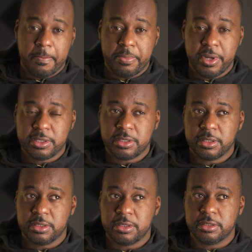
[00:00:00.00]
But
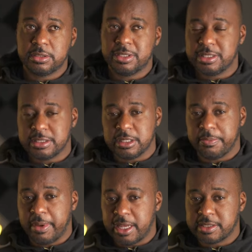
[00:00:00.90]
this is in the
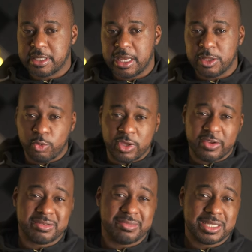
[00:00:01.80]
past, and we
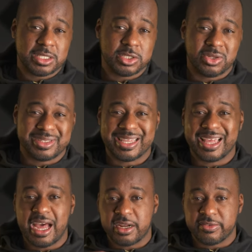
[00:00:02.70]
have some lessons to
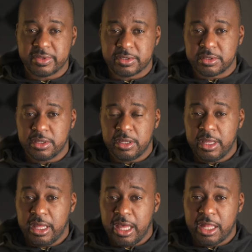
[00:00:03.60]
take out of it.
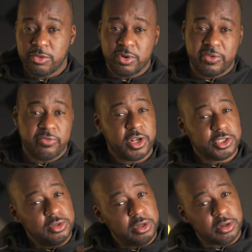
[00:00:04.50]
And with a
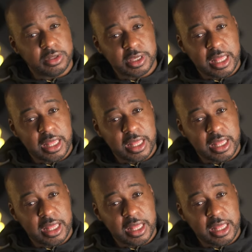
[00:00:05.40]
fresh new year on the